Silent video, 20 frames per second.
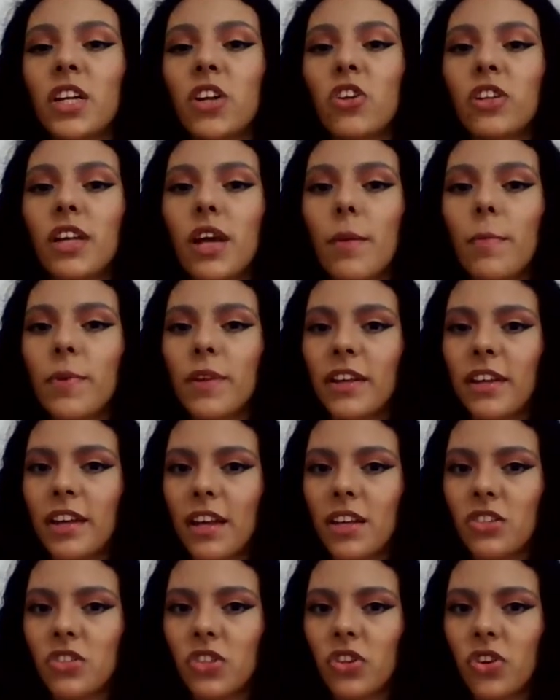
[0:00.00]
on the
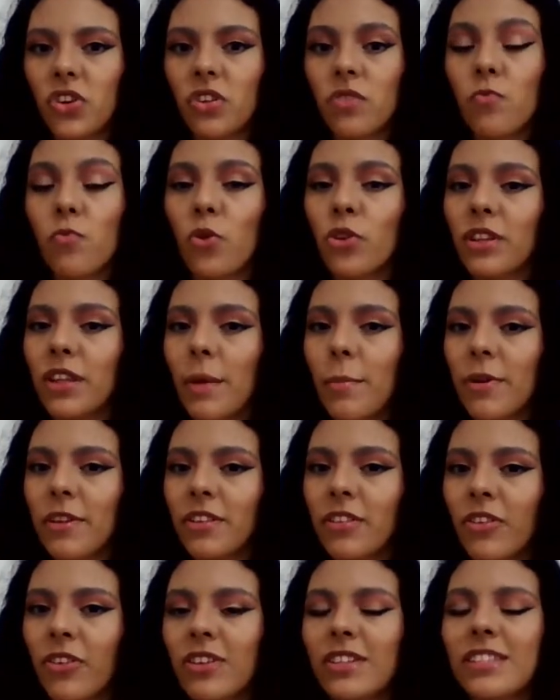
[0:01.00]
application,
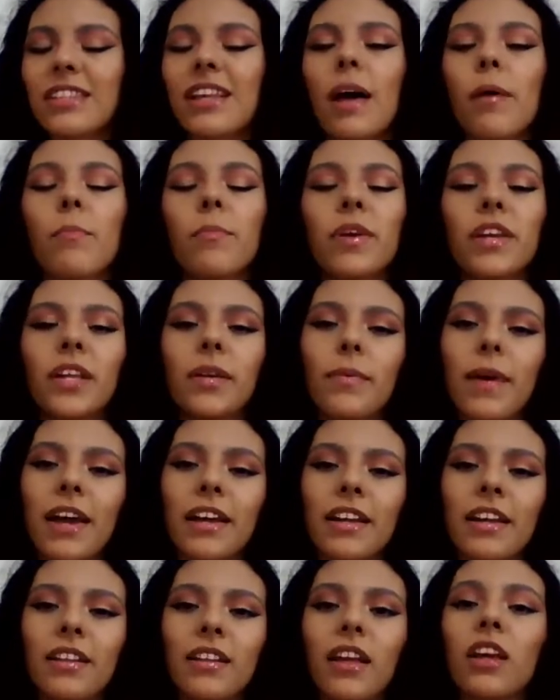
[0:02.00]
rotameters can be
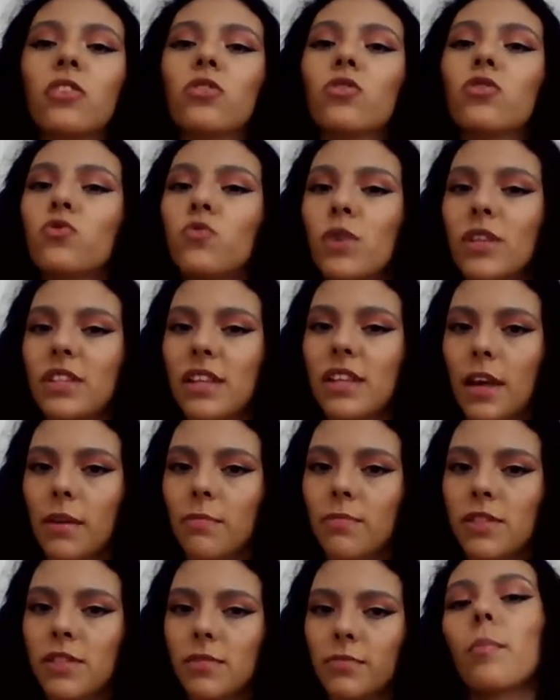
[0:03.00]
divided into three
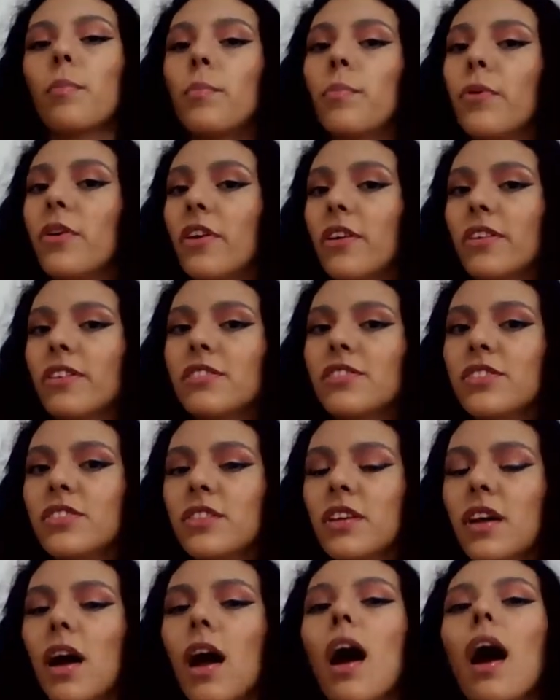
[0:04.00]
types: Purge,
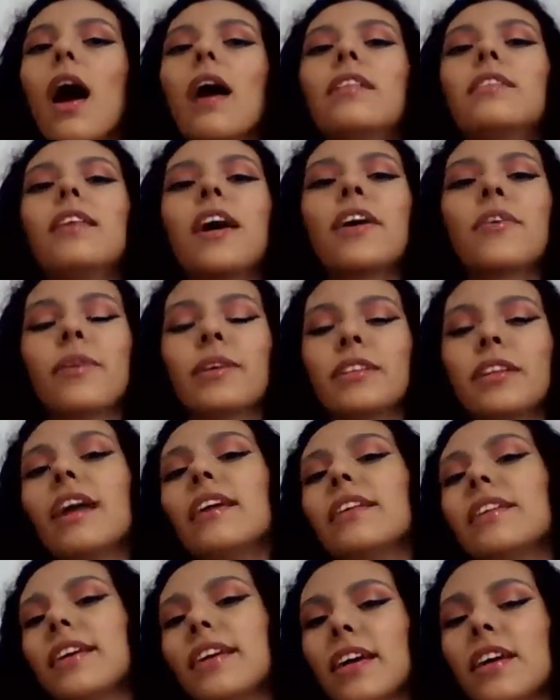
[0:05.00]
direct
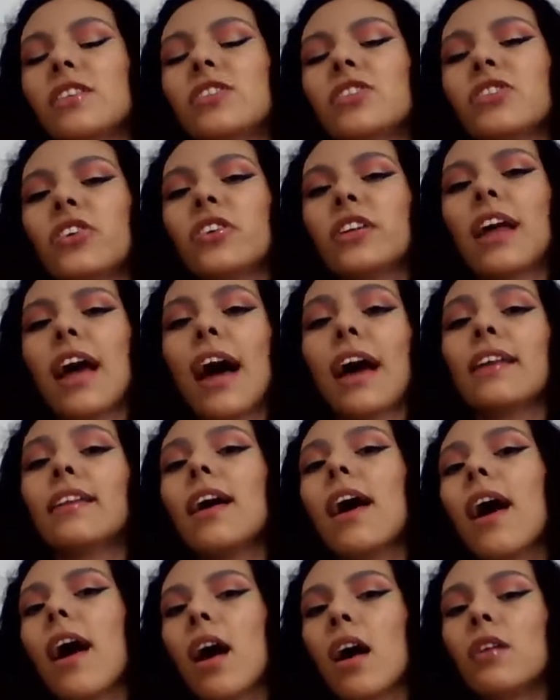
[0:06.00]
indication, and
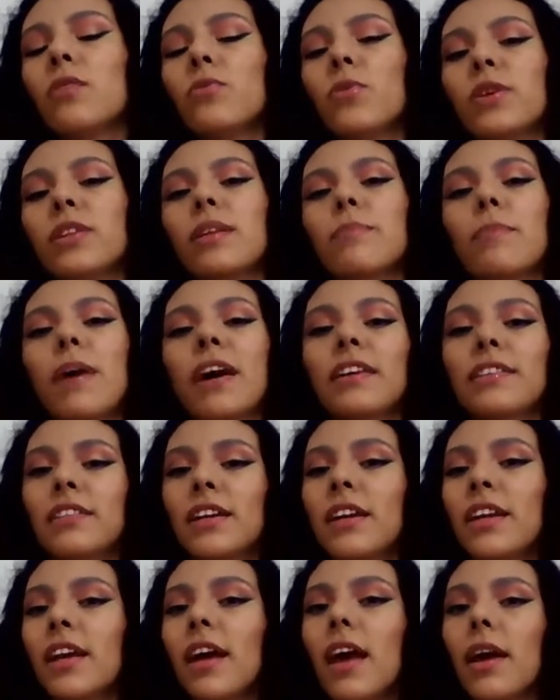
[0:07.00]
armed with
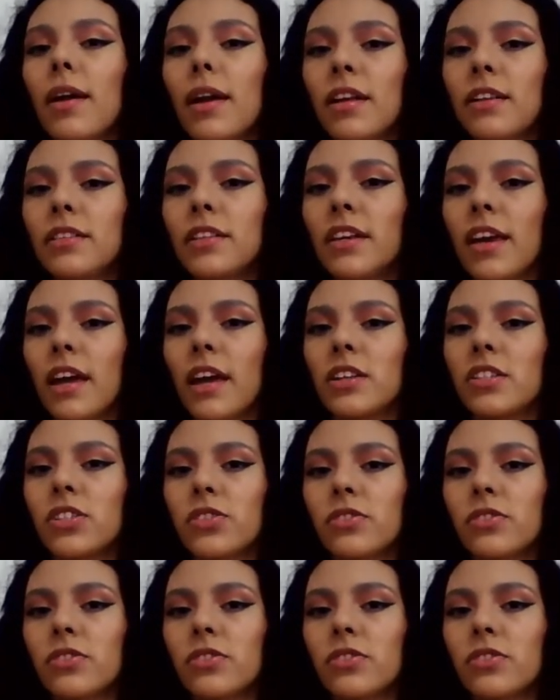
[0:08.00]
magnetic indication.